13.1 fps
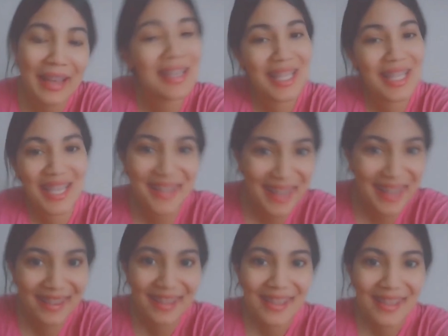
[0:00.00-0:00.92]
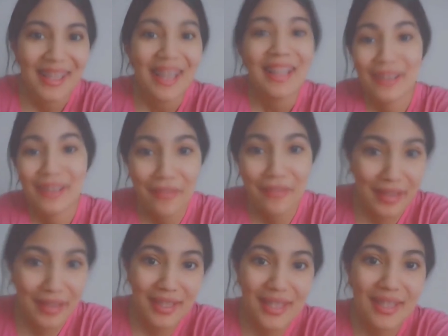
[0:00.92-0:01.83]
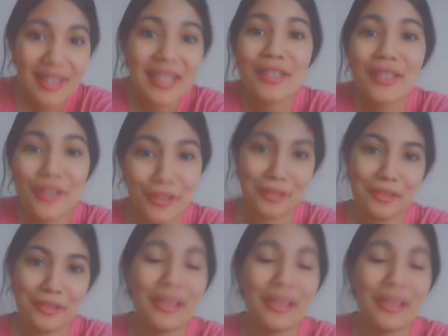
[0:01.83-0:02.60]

As I said, difference is good.